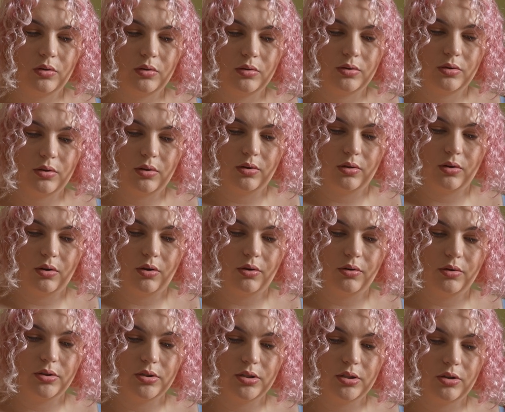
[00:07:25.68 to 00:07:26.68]
So the
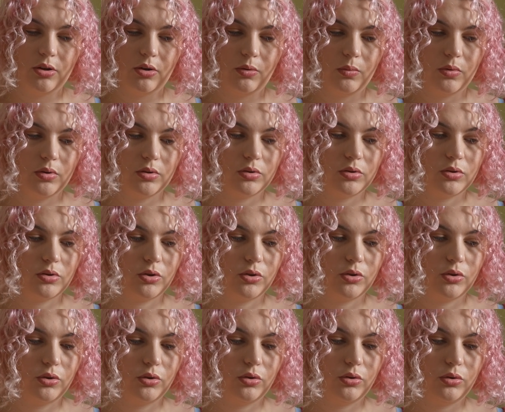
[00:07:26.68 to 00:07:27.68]
orange I don't want
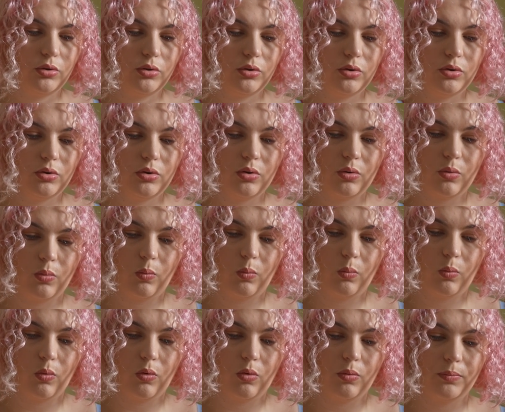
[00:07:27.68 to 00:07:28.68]
too
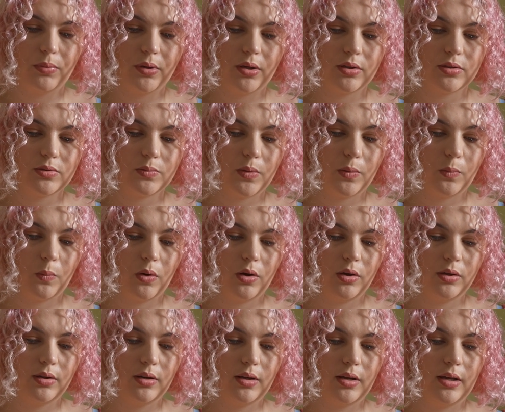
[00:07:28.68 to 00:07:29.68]
warm because we
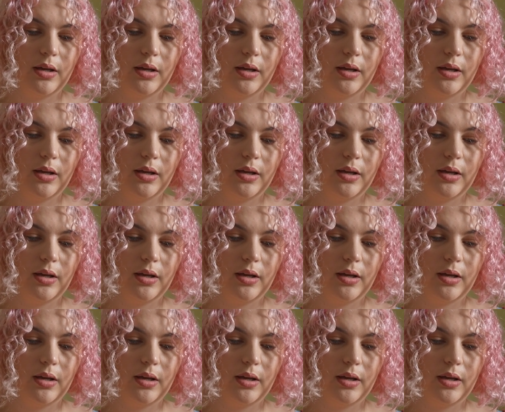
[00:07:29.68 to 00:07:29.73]
want